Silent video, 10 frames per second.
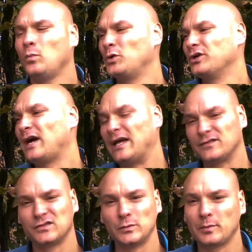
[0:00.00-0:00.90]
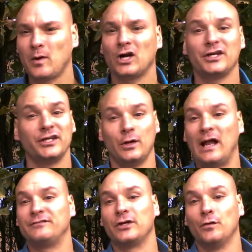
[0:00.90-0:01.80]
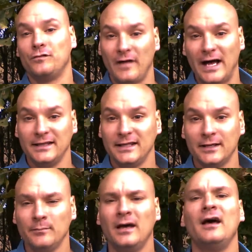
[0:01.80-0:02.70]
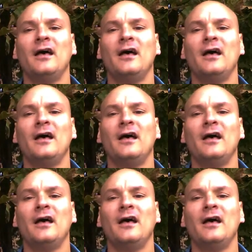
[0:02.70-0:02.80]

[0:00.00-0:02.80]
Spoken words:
When you're at the supermarket, you don't have to go find them.